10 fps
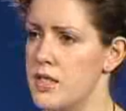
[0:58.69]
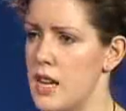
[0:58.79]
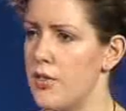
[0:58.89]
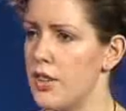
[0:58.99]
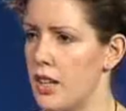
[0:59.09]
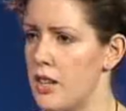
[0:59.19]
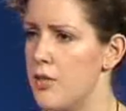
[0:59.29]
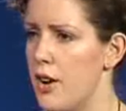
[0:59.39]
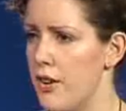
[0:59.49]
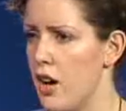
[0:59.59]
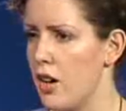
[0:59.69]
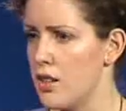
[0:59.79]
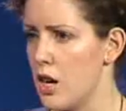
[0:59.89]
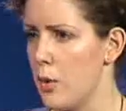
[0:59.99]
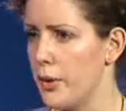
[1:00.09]
definitely a very
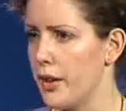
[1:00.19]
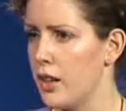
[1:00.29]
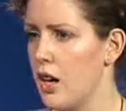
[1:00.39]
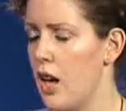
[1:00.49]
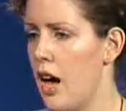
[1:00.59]
hot topic,